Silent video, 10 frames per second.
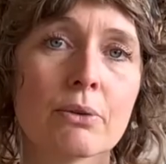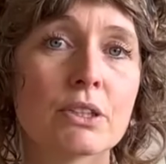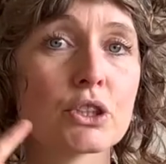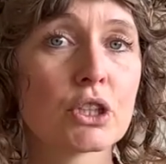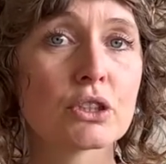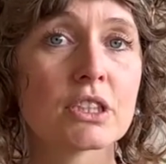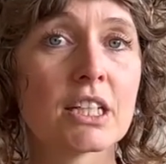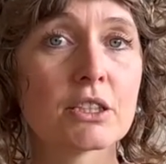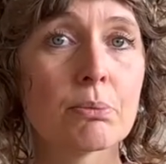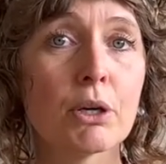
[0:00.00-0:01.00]
is just
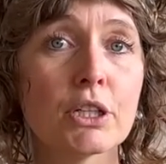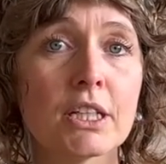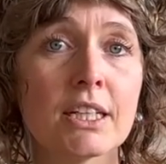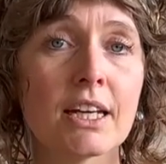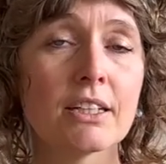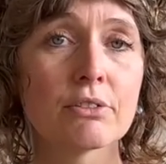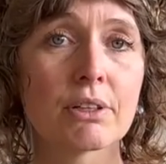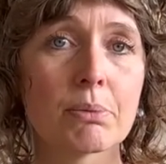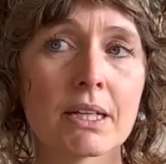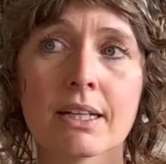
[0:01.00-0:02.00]
knit the body and the
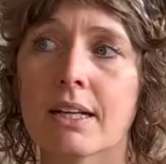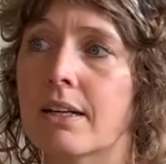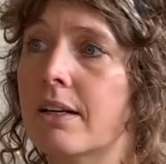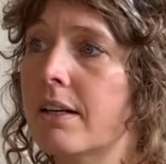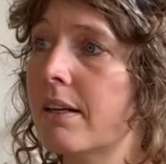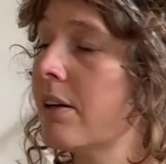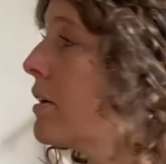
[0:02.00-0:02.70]
ribbing at